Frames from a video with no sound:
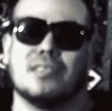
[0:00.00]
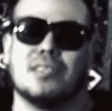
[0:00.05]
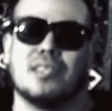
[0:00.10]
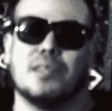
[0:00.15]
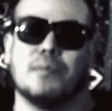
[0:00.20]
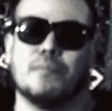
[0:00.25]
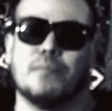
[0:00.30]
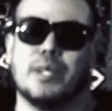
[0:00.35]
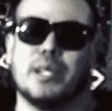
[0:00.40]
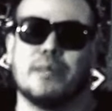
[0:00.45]

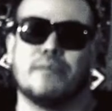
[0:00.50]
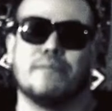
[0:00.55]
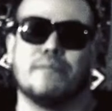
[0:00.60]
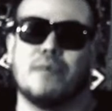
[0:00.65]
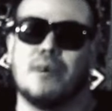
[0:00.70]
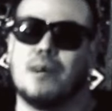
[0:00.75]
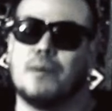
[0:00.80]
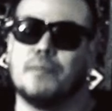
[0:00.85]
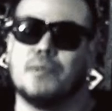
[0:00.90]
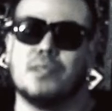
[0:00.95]
in Big
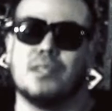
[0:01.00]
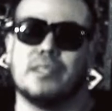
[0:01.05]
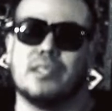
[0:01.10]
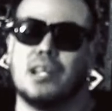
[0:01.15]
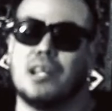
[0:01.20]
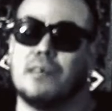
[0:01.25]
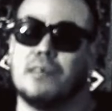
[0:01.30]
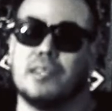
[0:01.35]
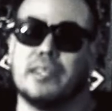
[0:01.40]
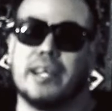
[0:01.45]
Pharma are
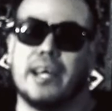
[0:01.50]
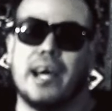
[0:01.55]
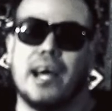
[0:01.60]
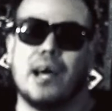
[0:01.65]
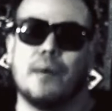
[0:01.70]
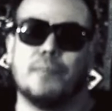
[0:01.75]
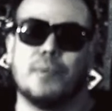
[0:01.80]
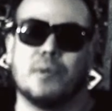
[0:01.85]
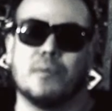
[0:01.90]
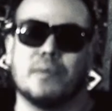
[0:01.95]
not really
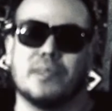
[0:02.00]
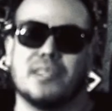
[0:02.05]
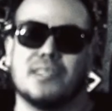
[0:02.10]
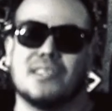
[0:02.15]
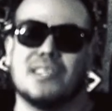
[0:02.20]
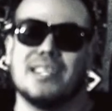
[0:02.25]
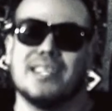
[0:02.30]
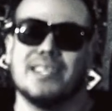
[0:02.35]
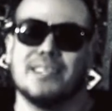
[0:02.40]
happy with this